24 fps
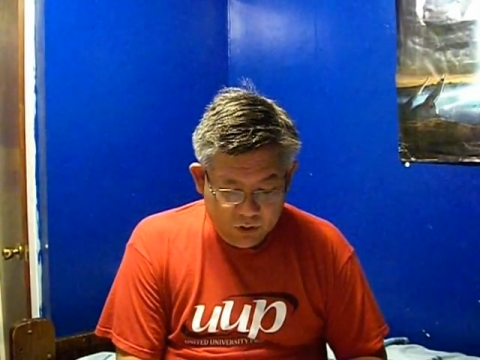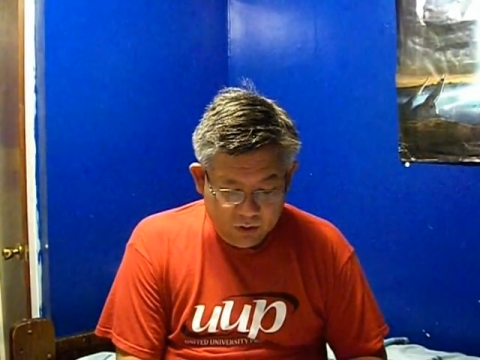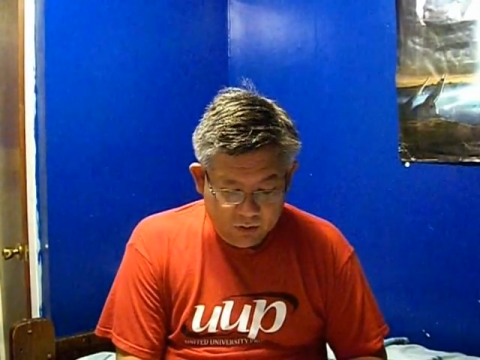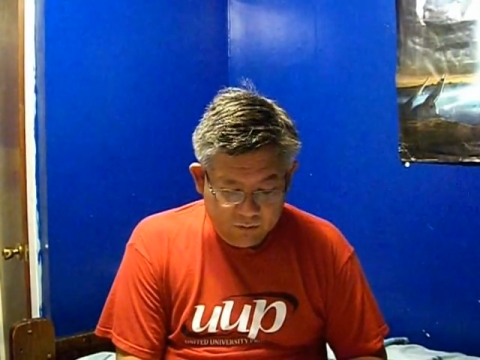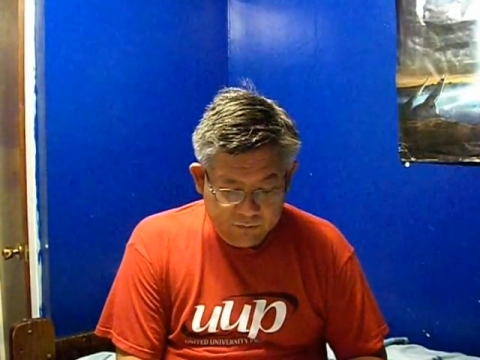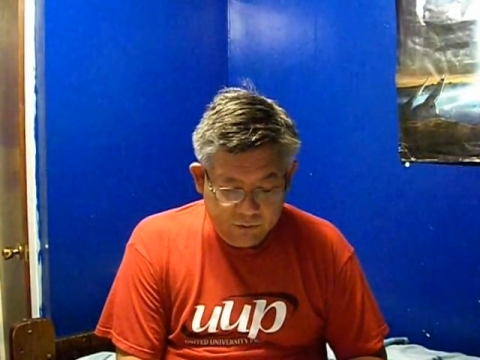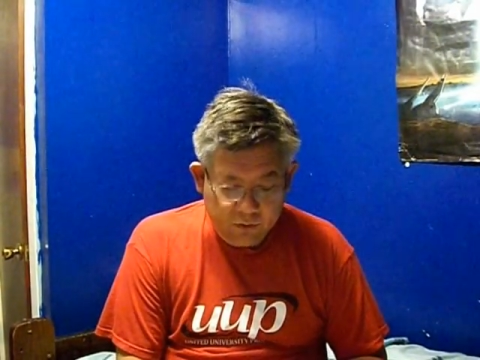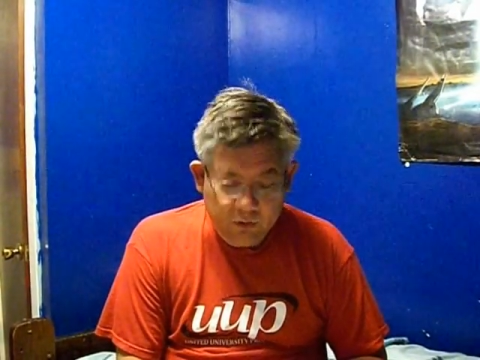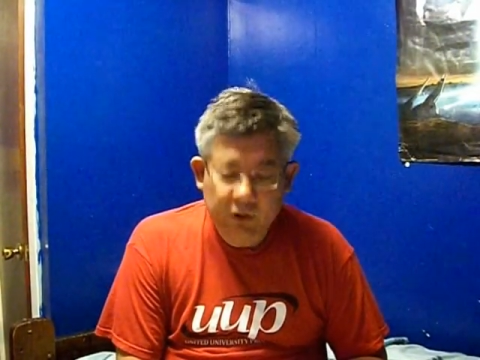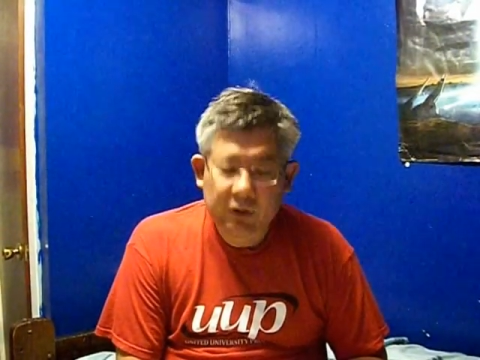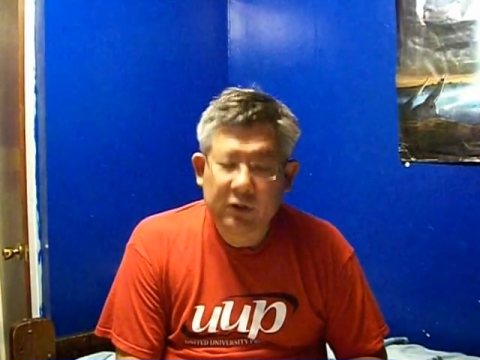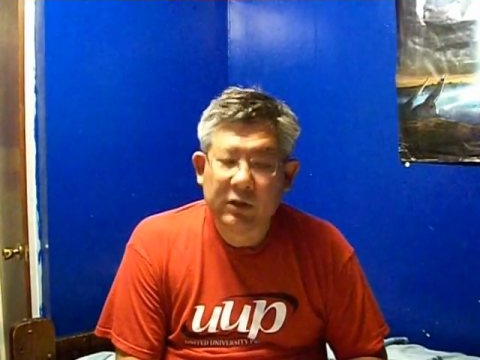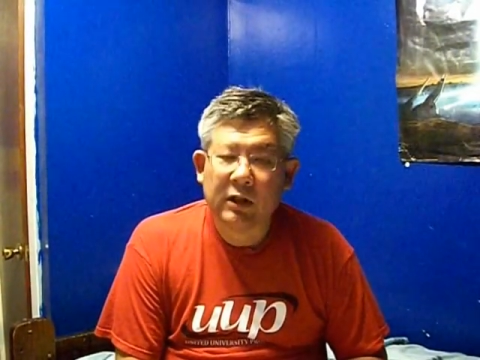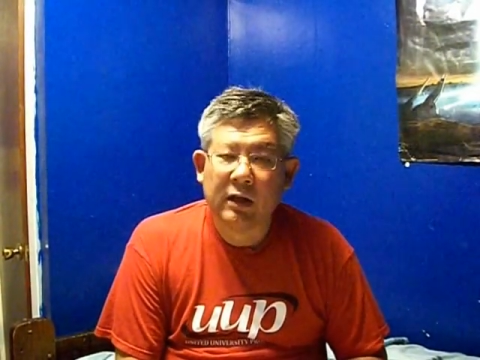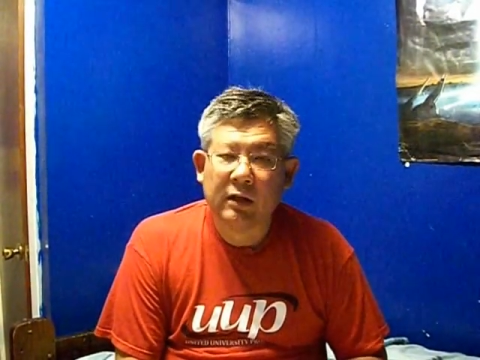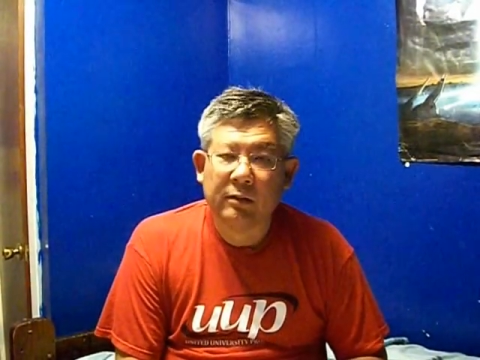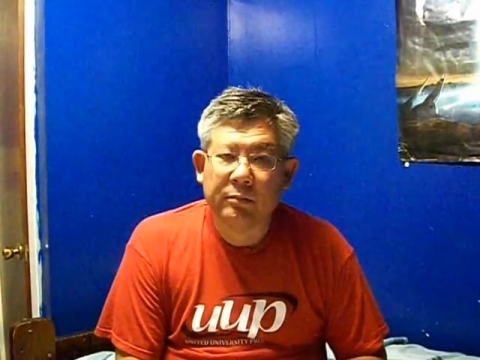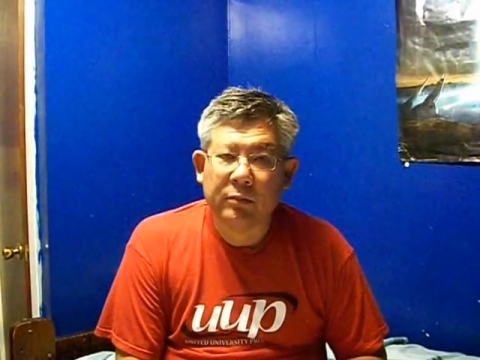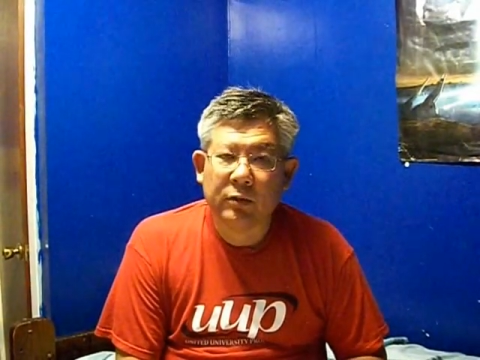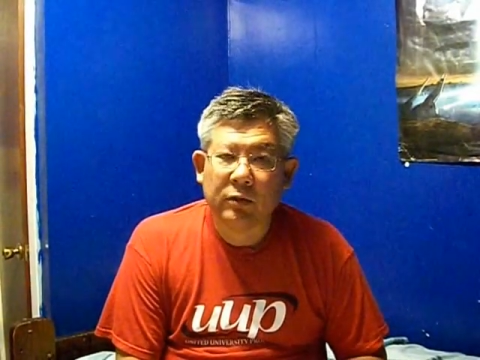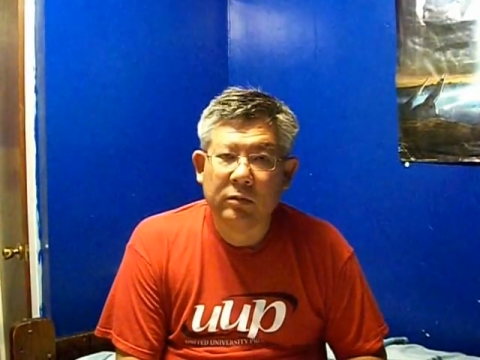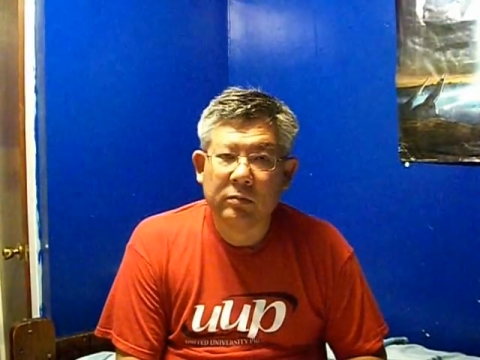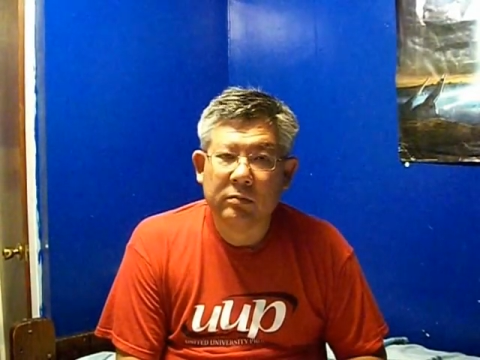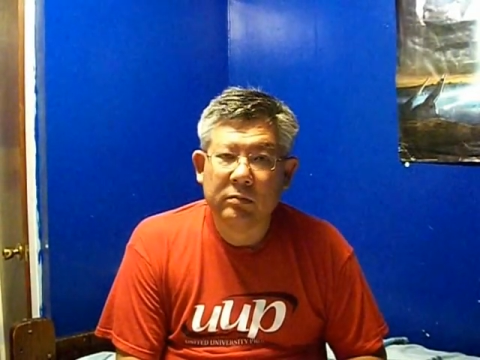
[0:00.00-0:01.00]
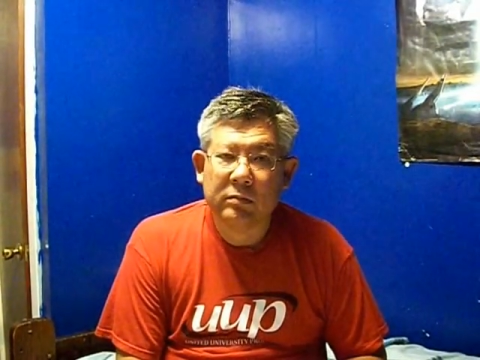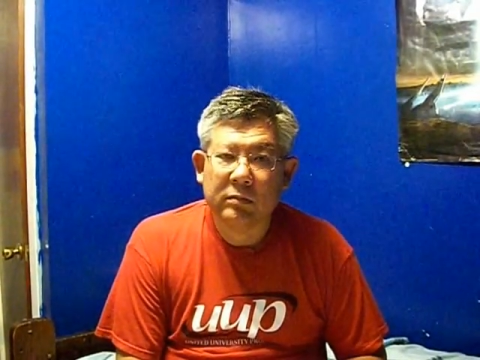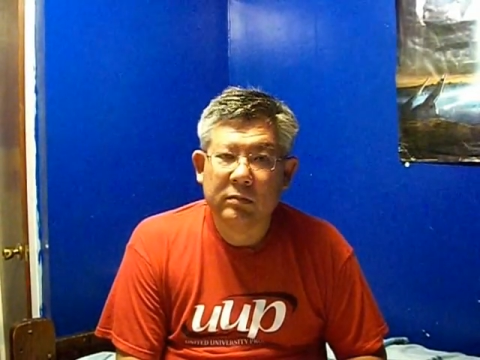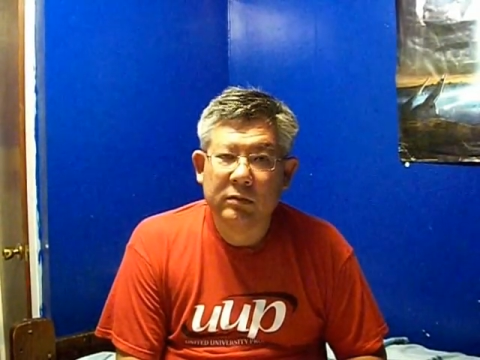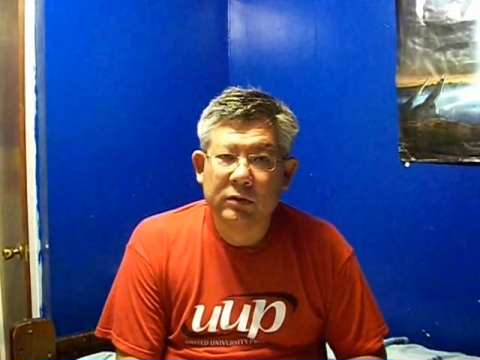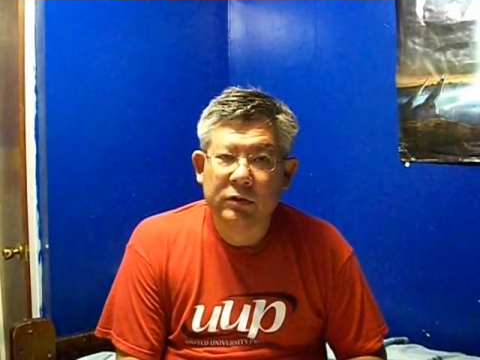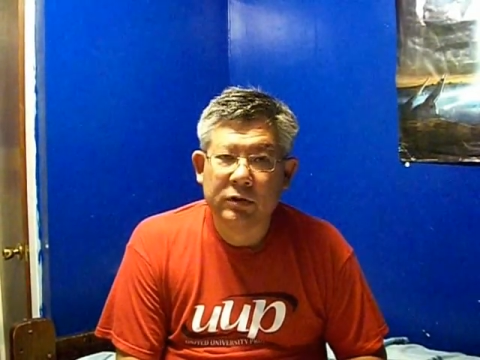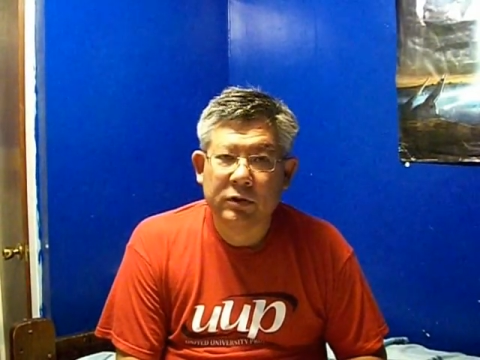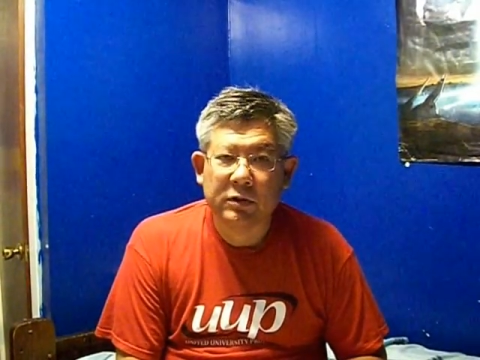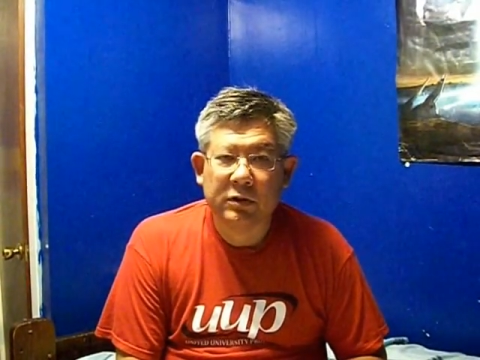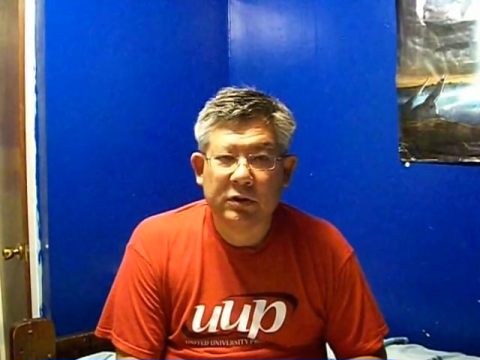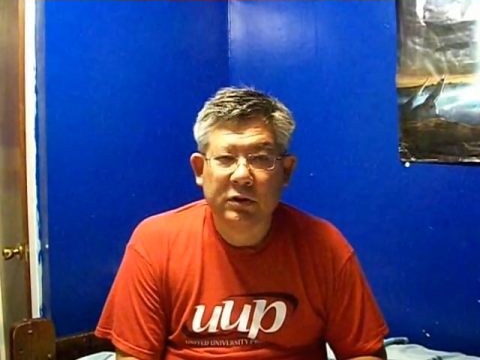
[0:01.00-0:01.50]
So for example,
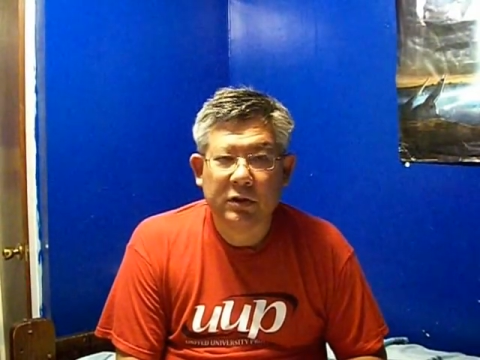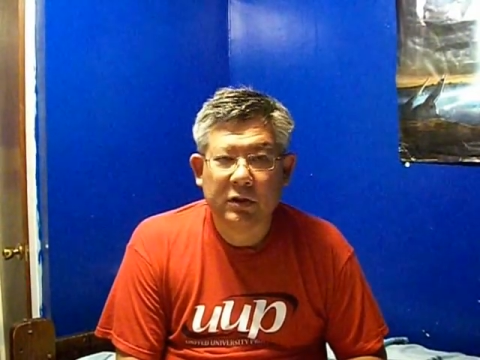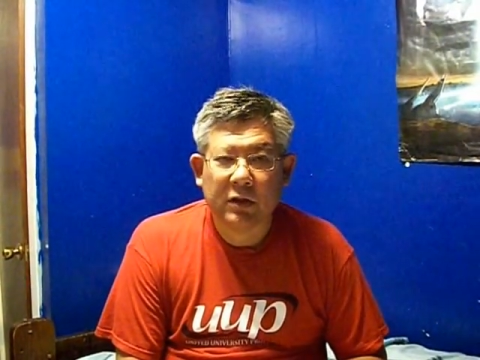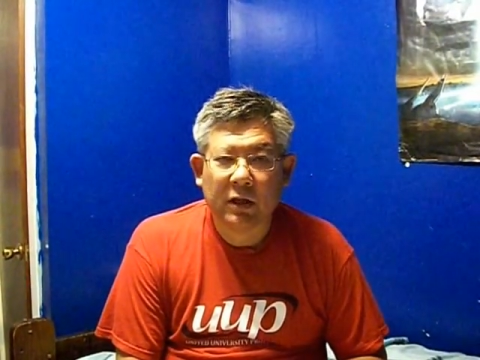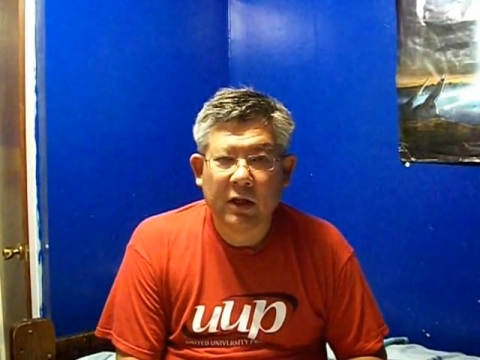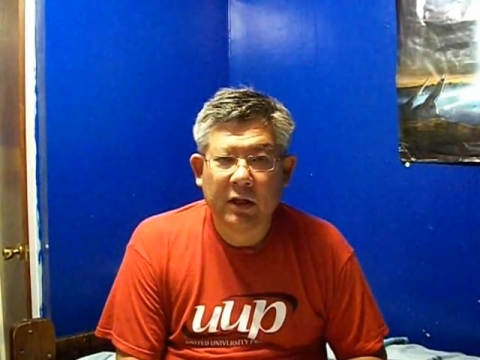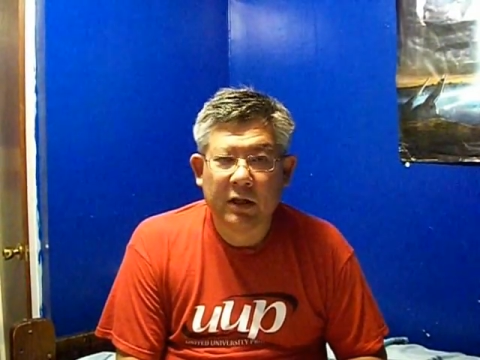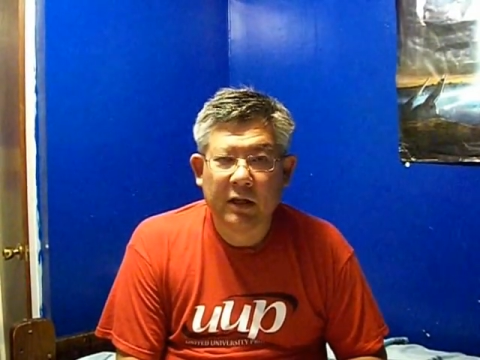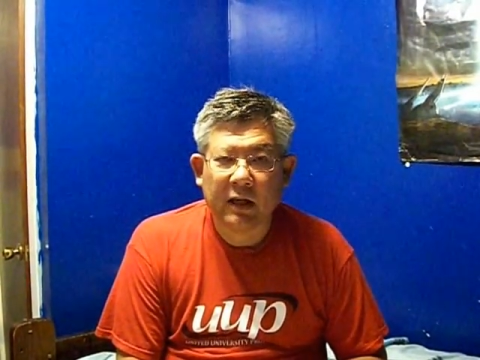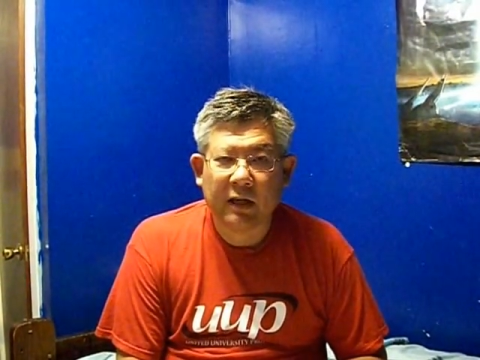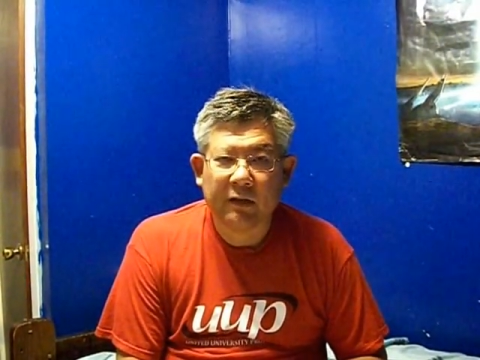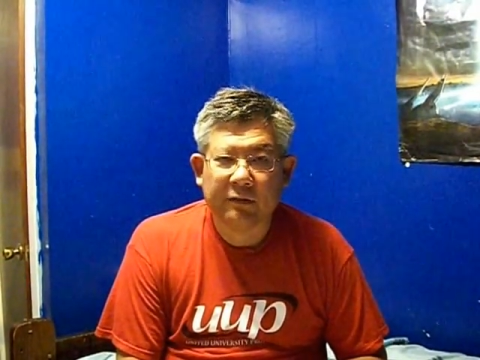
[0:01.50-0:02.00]
you decide